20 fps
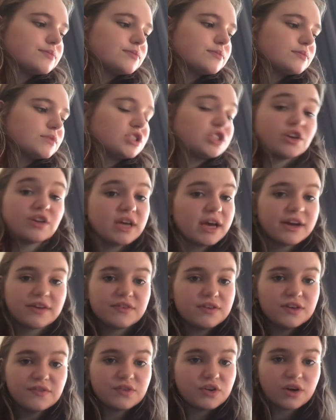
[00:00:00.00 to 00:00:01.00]
So yeah,
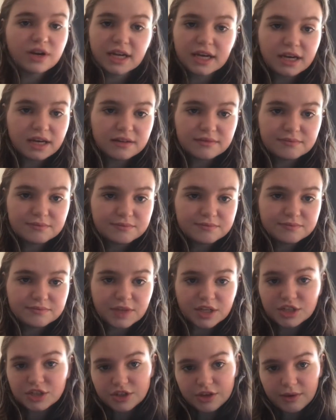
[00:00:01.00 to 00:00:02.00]
if you've got it,
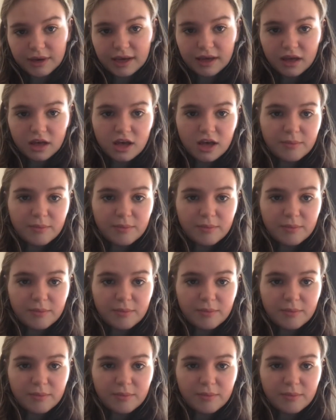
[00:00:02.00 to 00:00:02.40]
then do it.